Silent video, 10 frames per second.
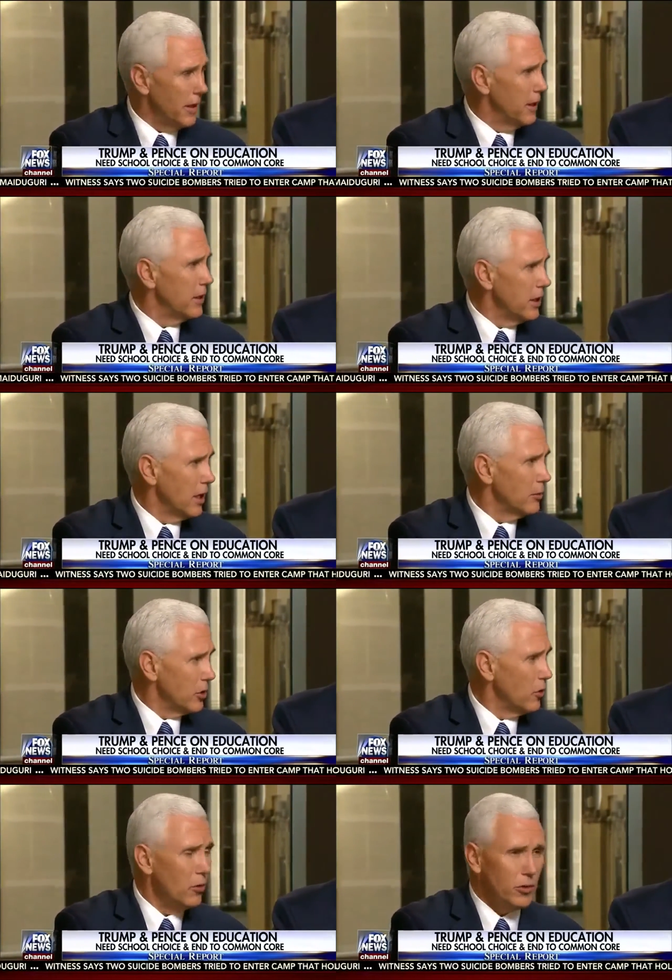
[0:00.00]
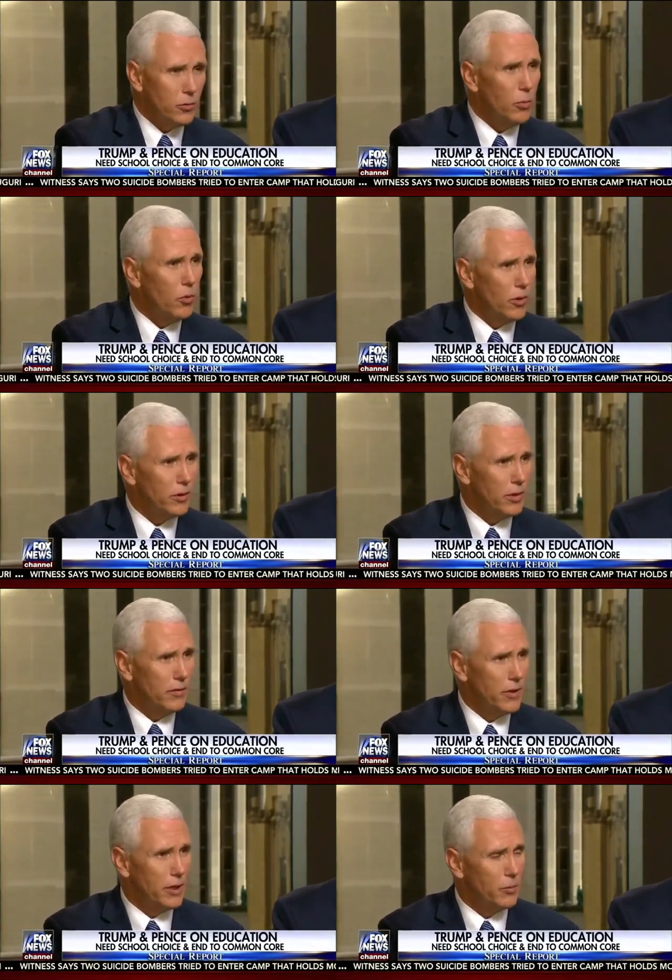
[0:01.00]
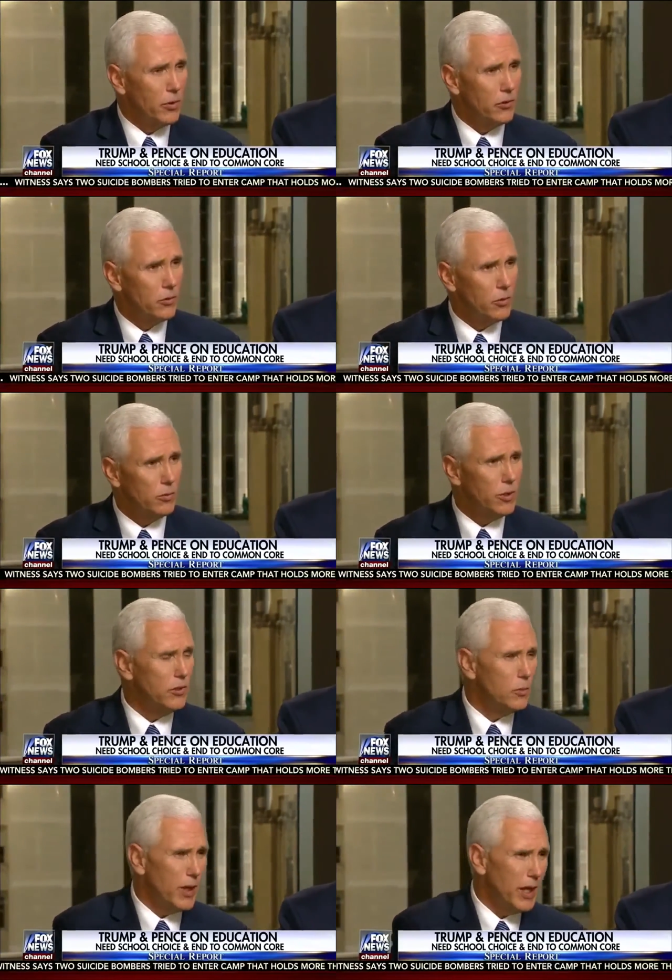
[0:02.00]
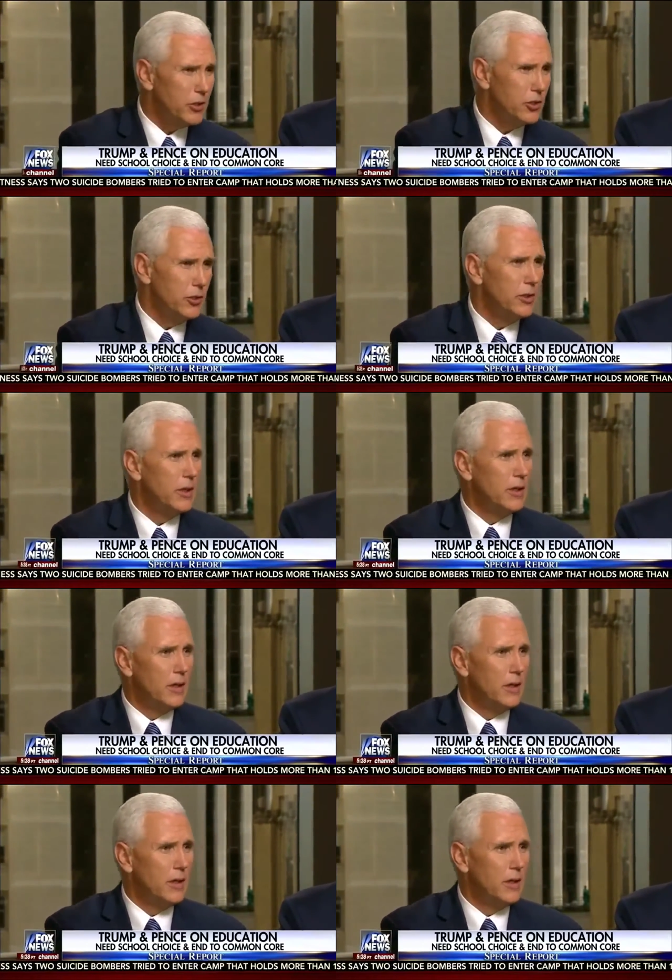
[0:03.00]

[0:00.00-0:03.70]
Ending Common Core is born of that principle, but his passion